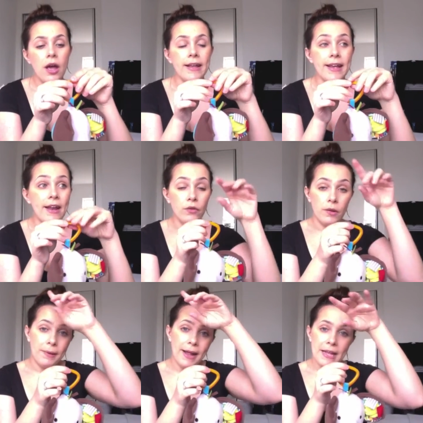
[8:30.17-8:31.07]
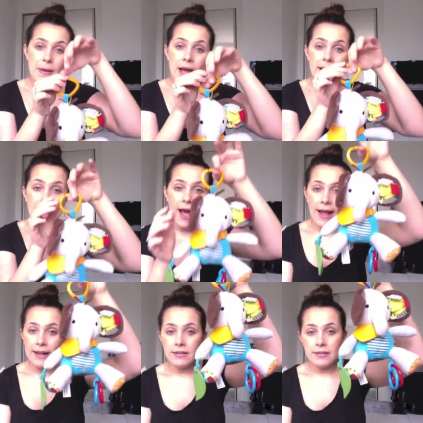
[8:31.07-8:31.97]
Again on the playmat it
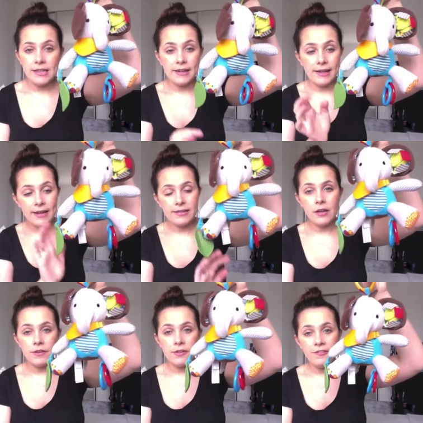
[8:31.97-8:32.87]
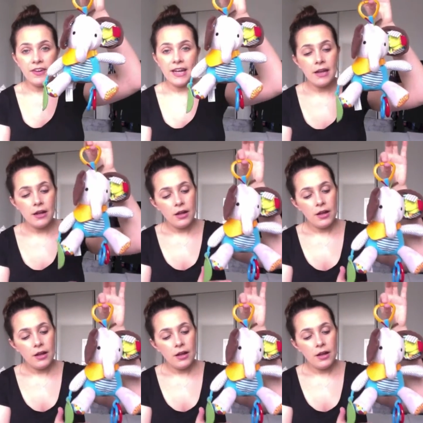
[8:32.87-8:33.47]
hangs and he kicks it with his feet.